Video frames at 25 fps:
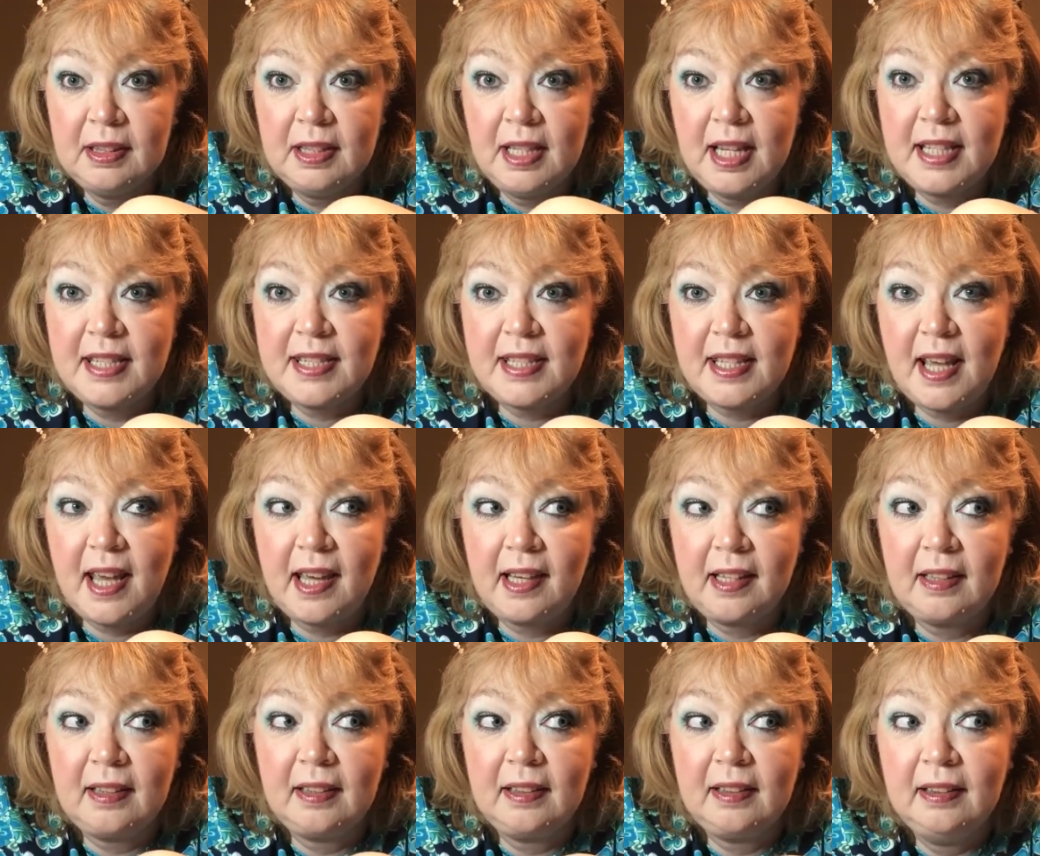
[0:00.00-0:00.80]
It's
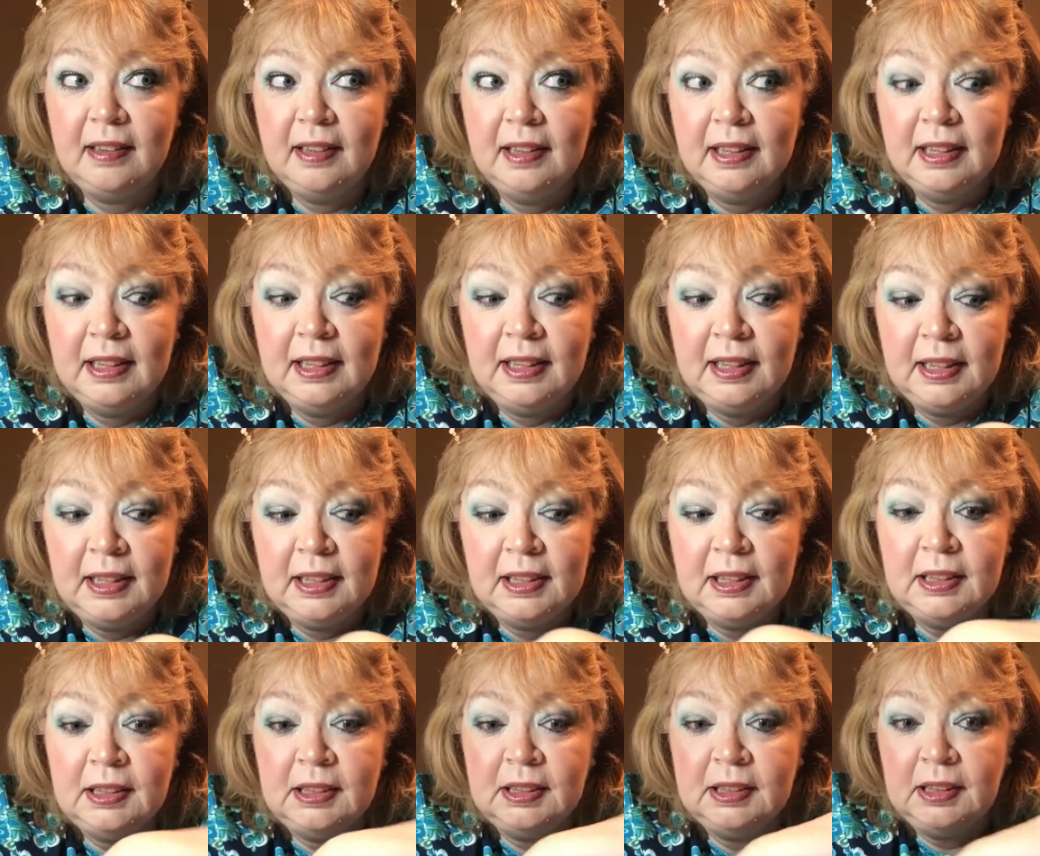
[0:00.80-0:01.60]
like
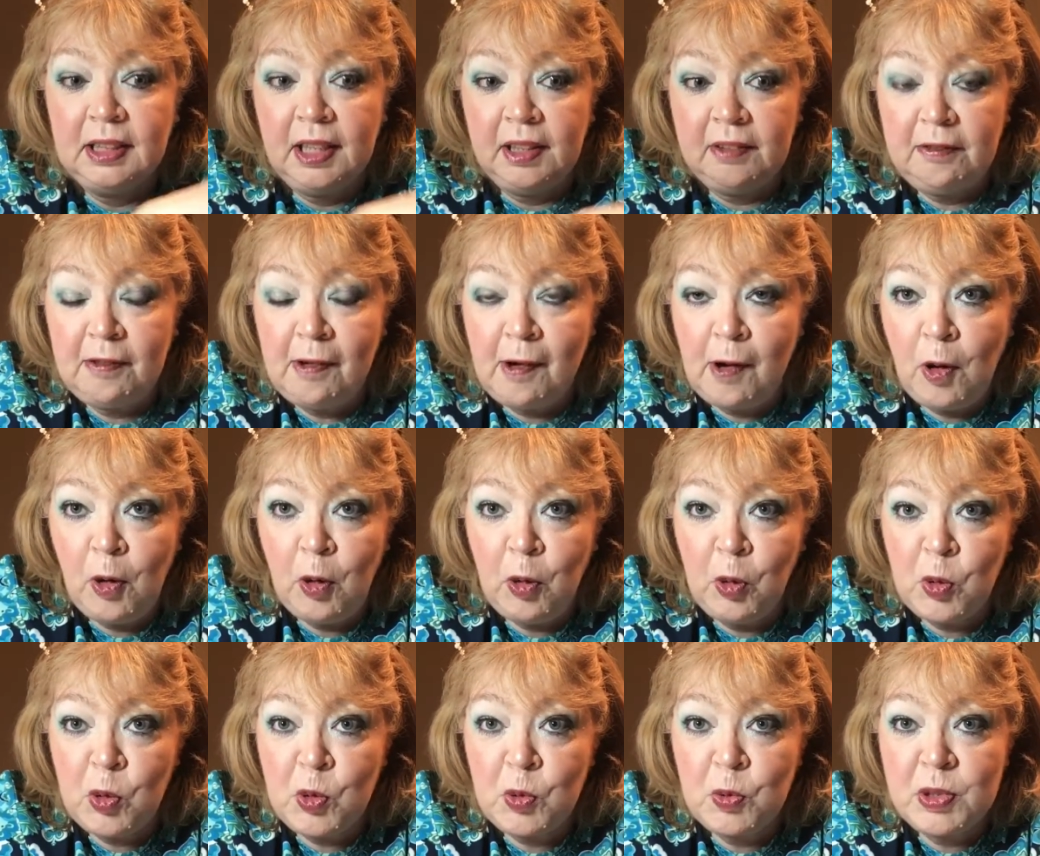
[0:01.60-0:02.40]
the
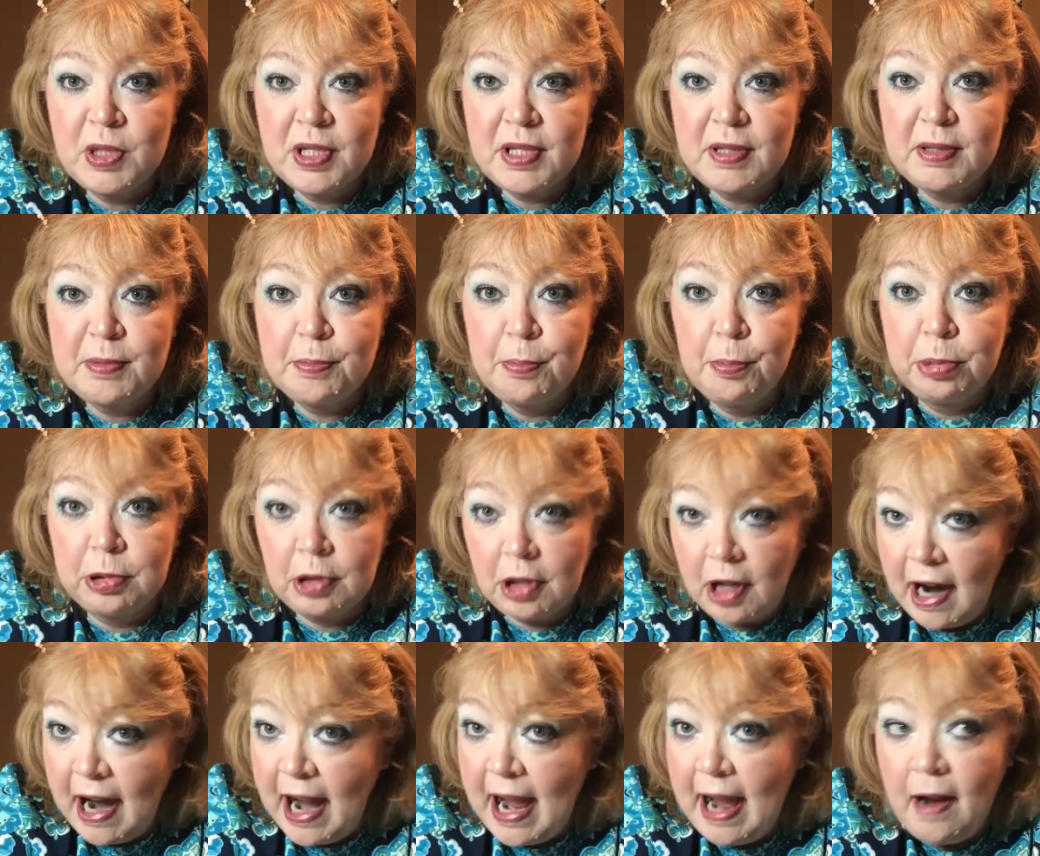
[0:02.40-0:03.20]
road was
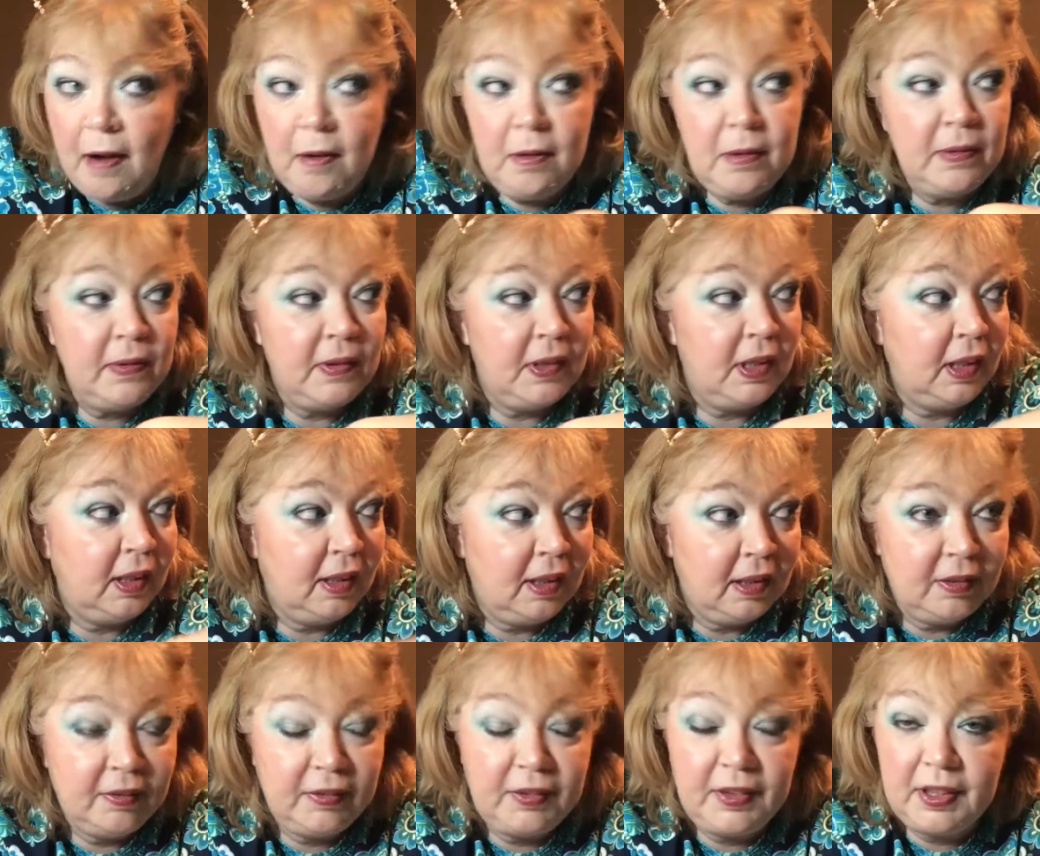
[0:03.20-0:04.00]
brown,
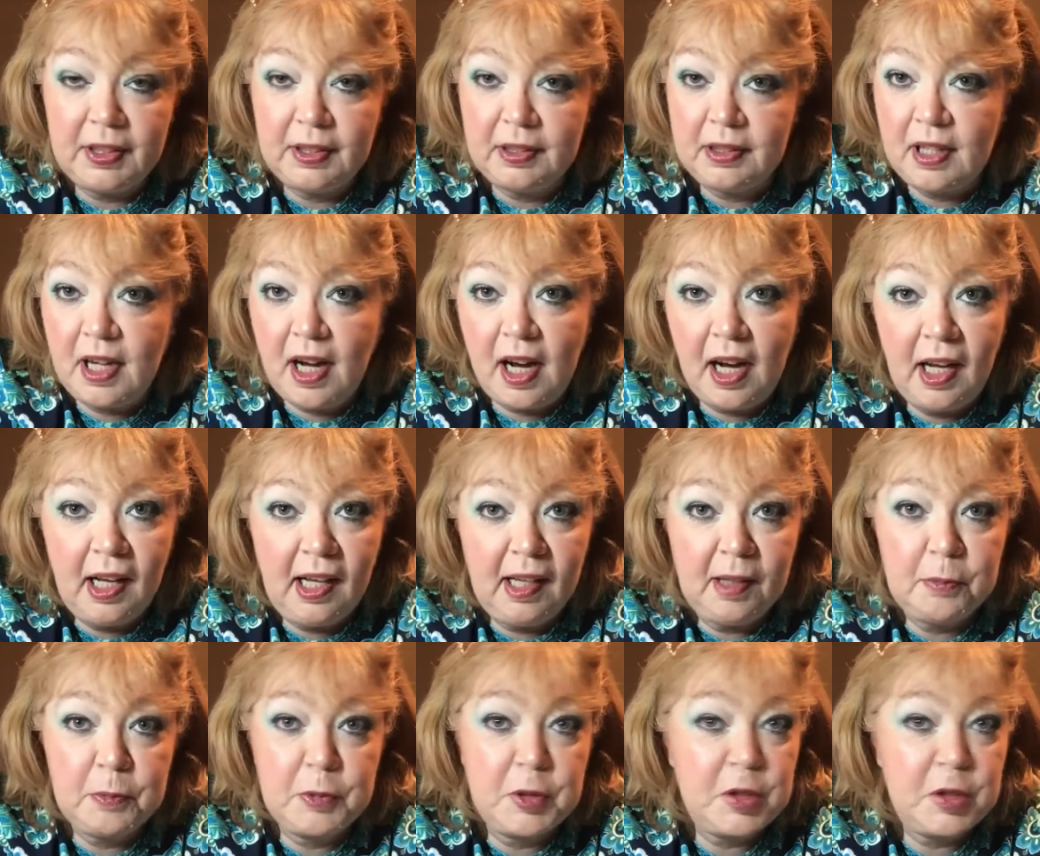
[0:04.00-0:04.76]
the island